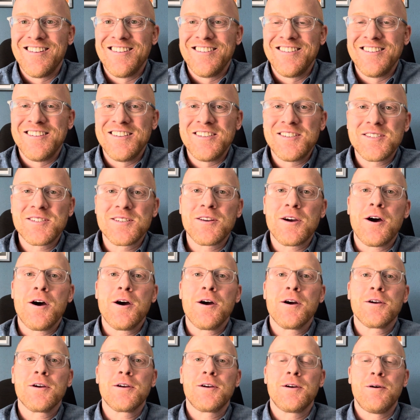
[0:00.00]
Let's
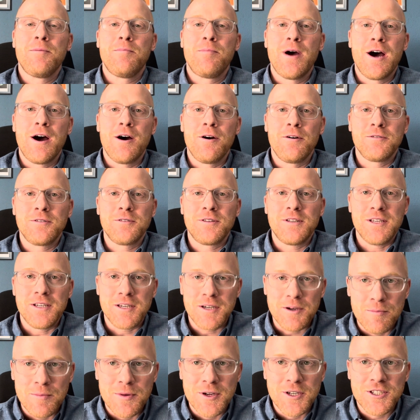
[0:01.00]
talk about the
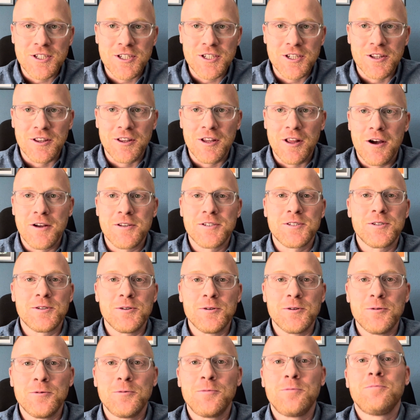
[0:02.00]
commission
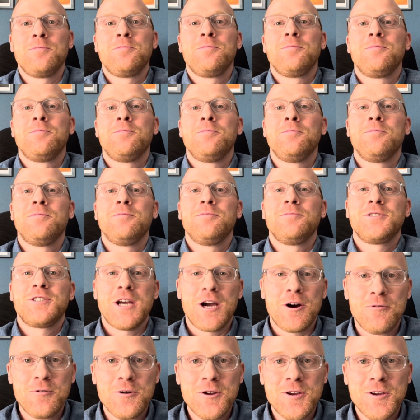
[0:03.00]
lawsuit,
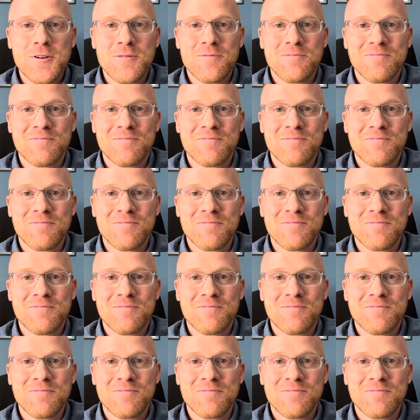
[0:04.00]
shall we?